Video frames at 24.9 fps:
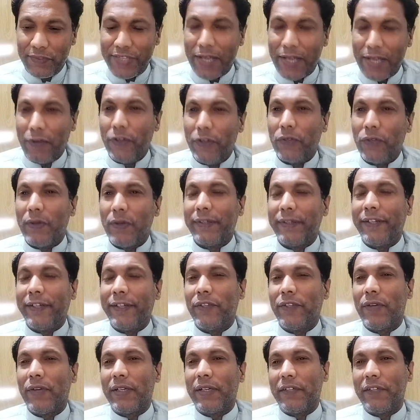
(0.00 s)
January
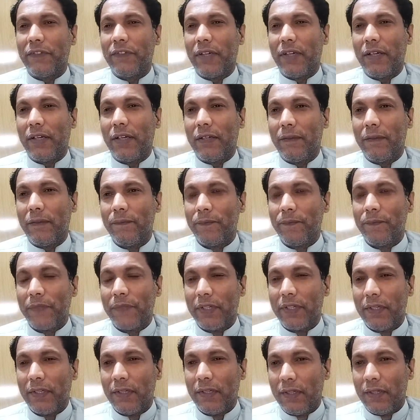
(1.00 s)
2021,
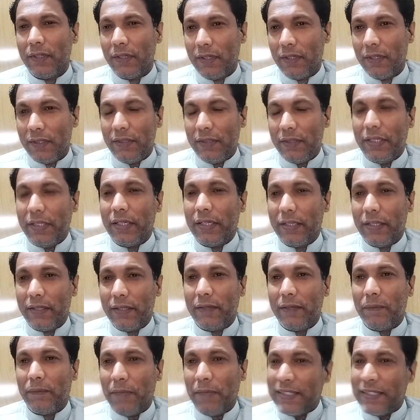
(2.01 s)

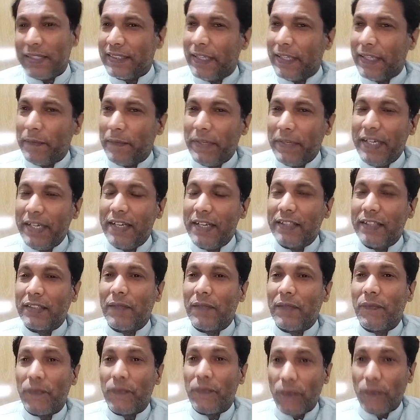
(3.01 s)
there must have been
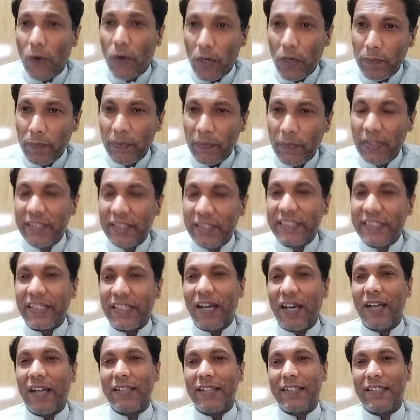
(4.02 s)
some formal
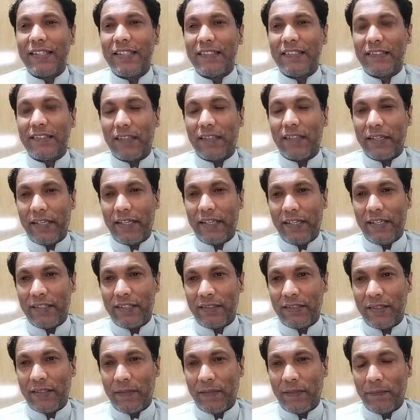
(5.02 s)
charges
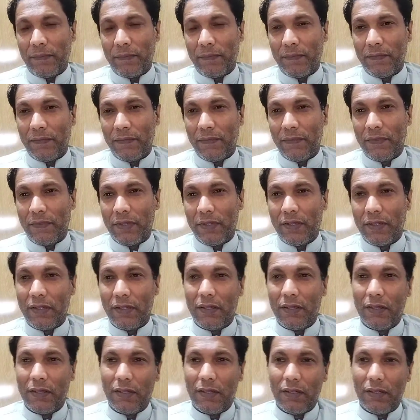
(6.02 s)
against him.
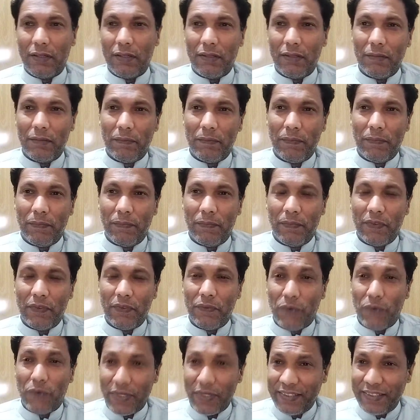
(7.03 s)

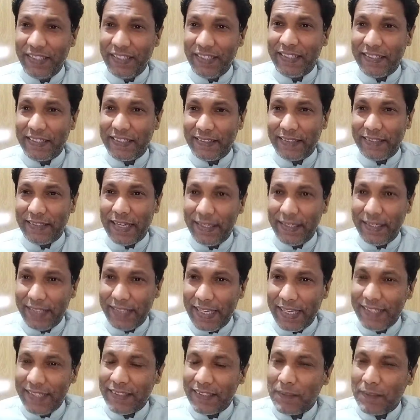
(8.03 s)
Was he
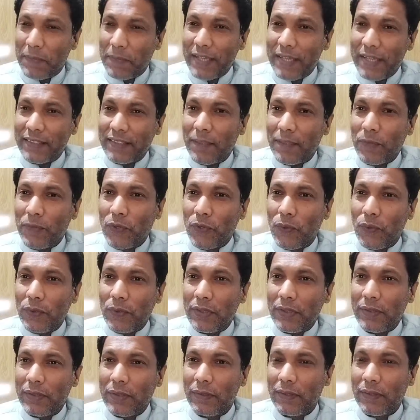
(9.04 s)
sentenced by some
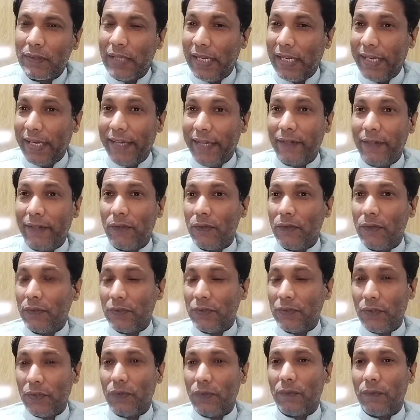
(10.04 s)
court? I don't
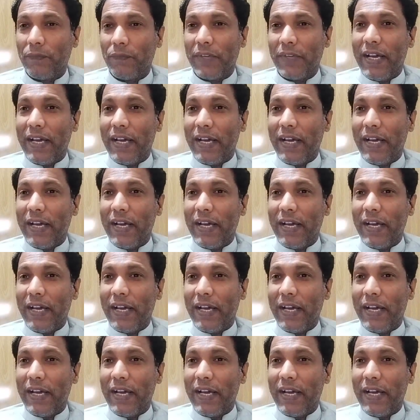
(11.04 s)
know.